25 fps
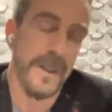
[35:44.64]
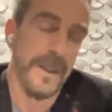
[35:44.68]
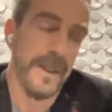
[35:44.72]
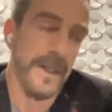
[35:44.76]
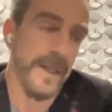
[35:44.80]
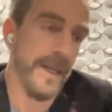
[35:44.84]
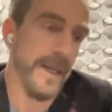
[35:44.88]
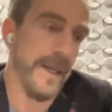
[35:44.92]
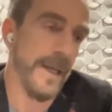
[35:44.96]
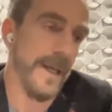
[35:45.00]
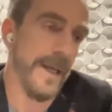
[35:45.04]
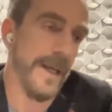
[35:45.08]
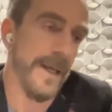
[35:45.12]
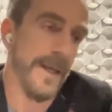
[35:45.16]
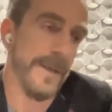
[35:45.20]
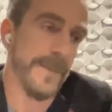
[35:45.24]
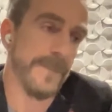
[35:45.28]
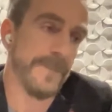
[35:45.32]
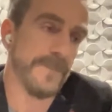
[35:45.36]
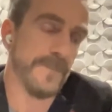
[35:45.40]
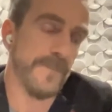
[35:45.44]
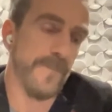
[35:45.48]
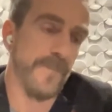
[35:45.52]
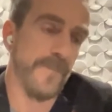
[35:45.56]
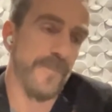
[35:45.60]
um,
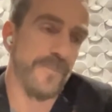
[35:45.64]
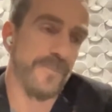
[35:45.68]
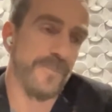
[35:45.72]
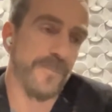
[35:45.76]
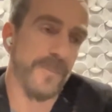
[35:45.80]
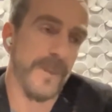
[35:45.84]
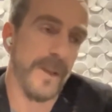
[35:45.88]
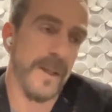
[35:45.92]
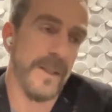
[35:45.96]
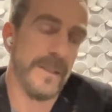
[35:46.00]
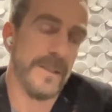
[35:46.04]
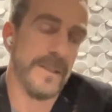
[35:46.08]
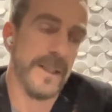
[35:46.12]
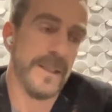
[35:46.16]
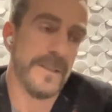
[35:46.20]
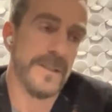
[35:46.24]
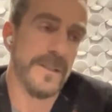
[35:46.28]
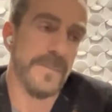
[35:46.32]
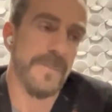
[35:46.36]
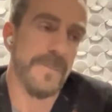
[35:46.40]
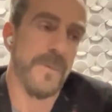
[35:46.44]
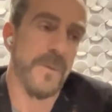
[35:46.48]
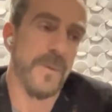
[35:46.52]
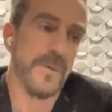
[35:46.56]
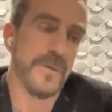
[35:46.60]
it's it's
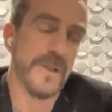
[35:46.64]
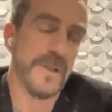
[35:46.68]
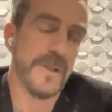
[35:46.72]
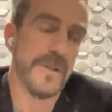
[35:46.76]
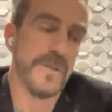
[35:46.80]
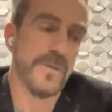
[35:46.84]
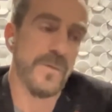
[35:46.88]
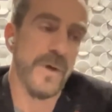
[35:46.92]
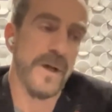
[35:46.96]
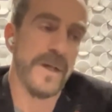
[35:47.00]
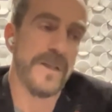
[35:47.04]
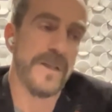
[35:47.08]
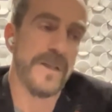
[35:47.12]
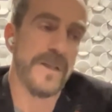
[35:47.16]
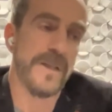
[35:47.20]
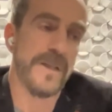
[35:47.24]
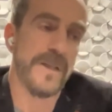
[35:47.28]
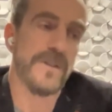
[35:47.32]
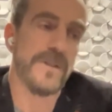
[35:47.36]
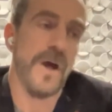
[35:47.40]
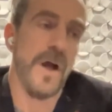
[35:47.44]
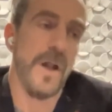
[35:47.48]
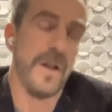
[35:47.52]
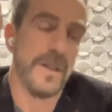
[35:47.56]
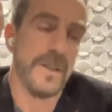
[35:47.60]
important to
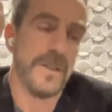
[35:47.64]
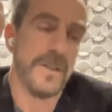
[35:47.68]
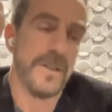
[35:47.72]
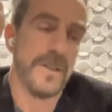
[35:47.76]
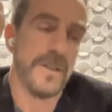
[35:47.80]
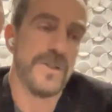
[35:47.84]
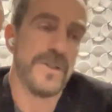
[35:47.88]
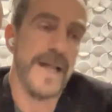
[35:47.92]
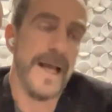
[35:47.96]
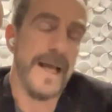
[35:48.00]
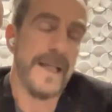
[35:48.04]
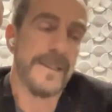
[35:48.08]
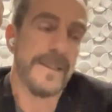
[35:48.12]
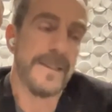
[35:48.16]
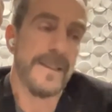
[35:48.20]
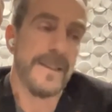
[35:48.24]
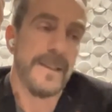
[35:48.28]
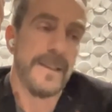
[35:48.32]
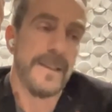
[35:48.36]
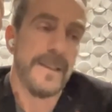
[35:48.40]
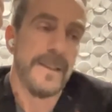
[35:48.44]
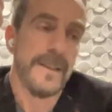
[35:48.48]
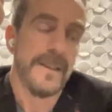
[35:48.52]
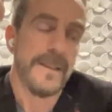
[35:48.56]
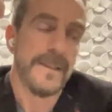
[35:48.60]
acknowledge that
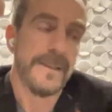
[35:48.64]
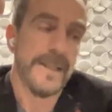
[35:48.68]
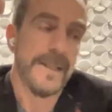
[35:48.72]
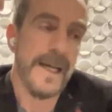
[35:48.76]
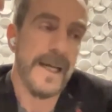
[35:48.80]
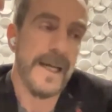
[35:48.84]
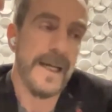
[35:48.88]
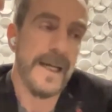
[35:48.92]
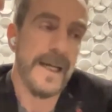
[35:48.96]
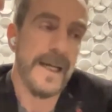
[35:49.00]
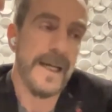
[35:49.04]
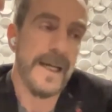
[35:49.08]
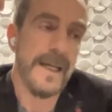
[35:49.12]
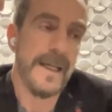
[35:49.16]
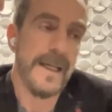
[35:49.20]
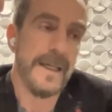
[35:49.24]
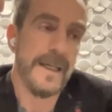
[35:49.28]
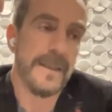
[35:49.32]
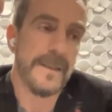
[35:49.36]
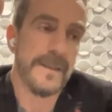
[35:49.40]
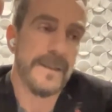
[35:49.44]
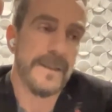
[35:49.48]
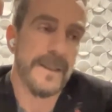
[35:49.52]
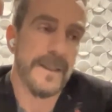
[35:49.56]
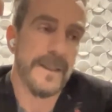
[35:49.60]
that
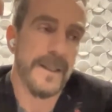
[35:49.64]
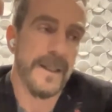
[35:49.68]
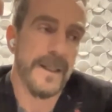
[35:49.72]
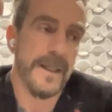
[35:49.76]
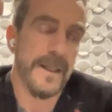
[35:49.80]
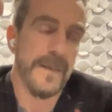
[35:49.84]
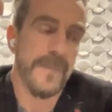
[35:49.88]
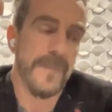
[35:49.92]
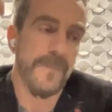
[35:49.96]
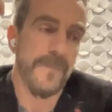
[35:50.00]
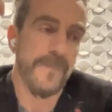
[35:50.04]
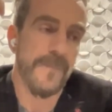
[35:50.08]
um,